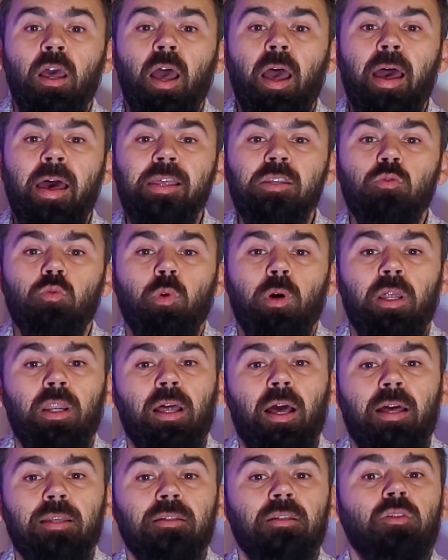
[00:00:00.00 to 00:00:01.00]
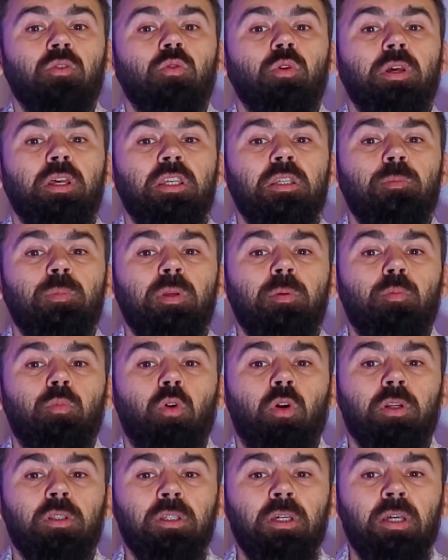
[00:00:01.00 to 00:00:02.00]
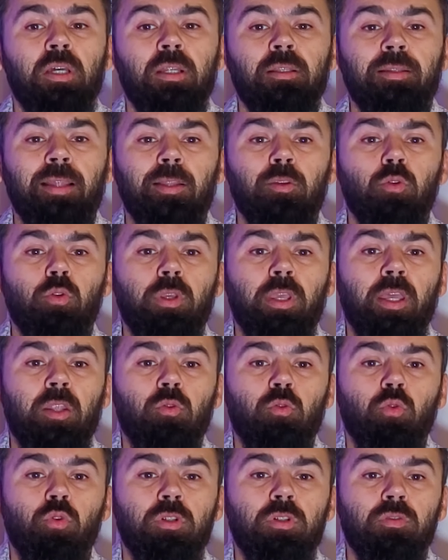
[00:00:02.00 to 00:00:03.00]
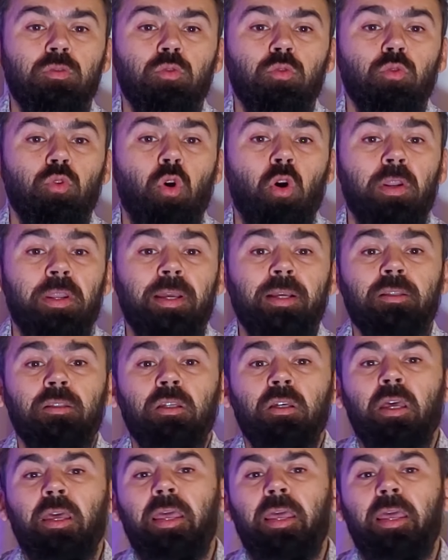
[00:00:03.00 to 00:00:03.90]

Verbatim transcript: as well as a U S B port that you can use to connect